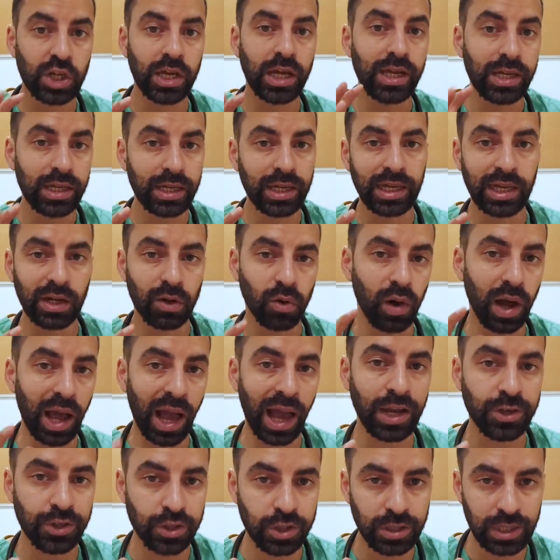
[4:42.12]
shaking
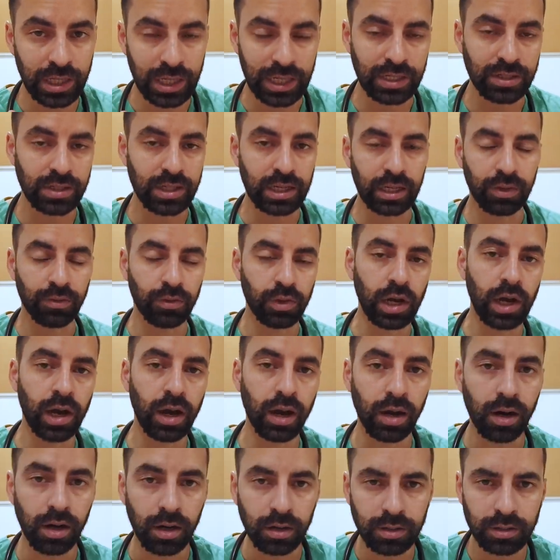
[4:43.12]
or agitating the
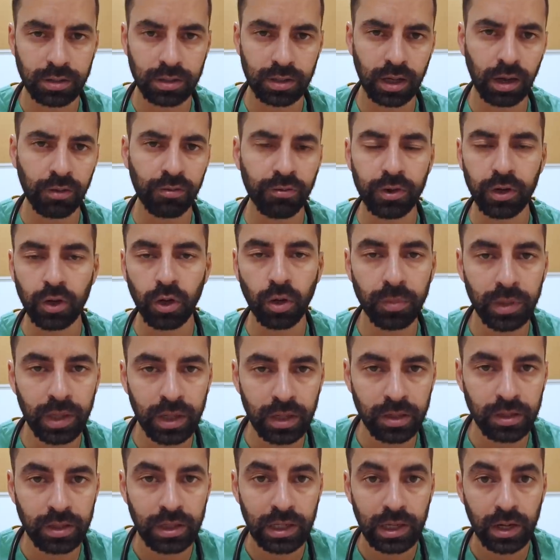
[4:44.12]
heart, a
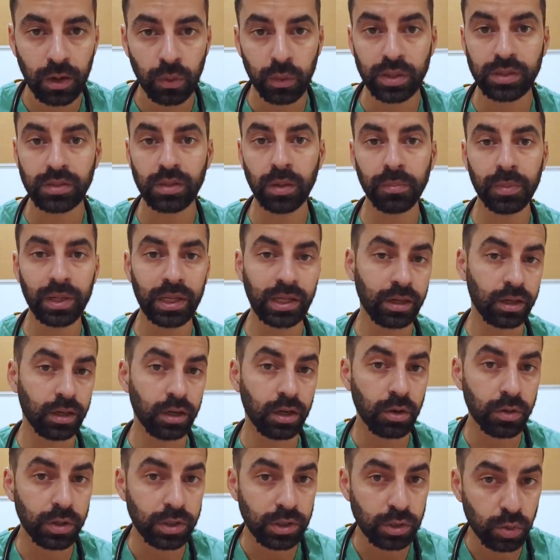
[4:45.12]
phenomenon where somebody
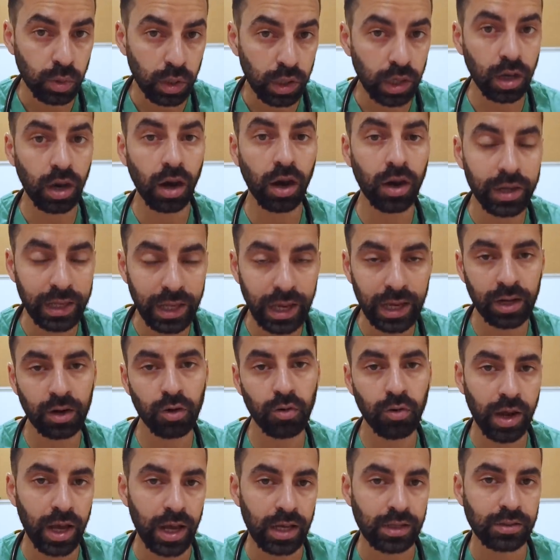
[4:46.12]
can go into a
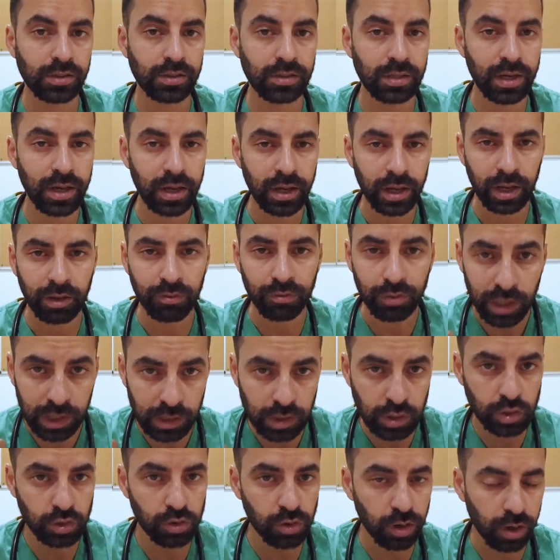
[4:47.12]
cardiac arrest if
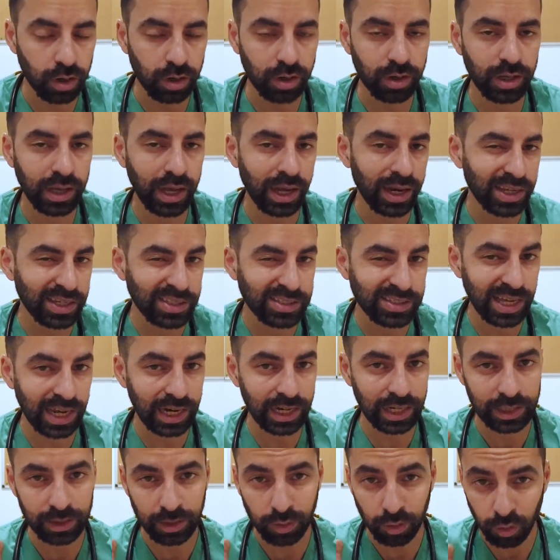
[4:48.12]
they're struck at
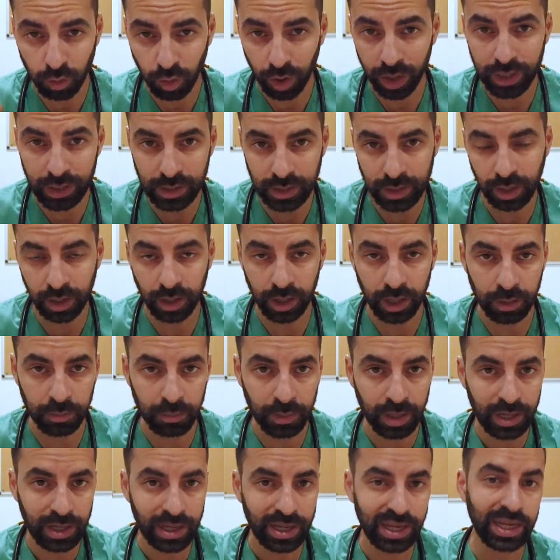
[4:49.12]
exactly the right
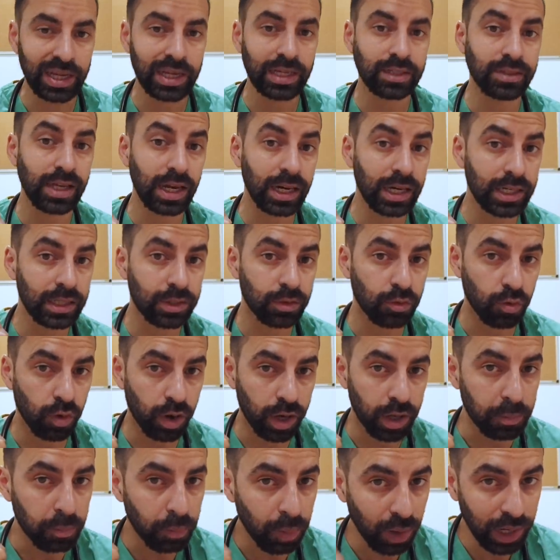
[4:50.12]
time in exactly the
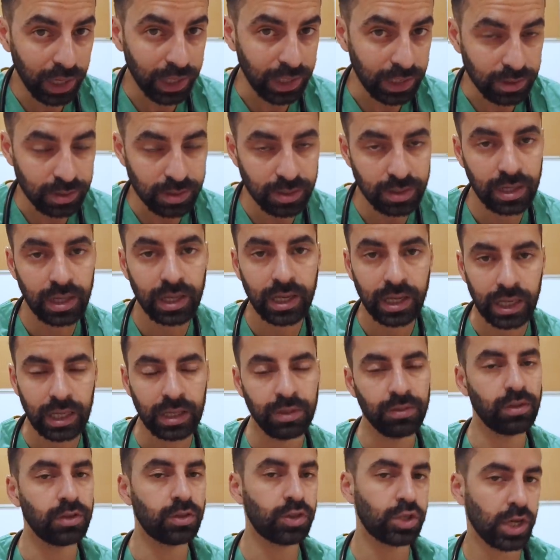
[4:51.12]
right place
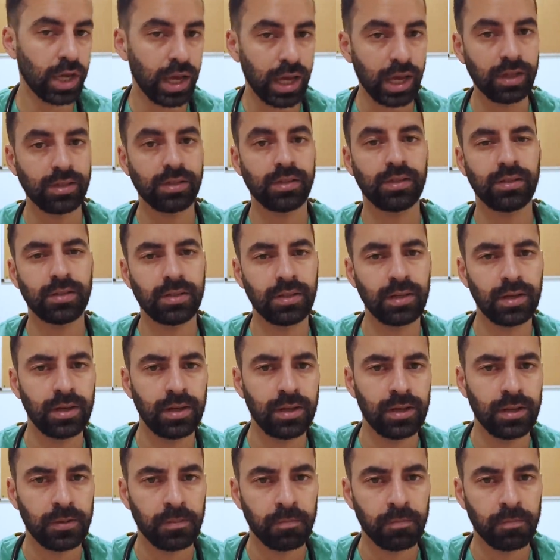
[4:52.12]
in the chest.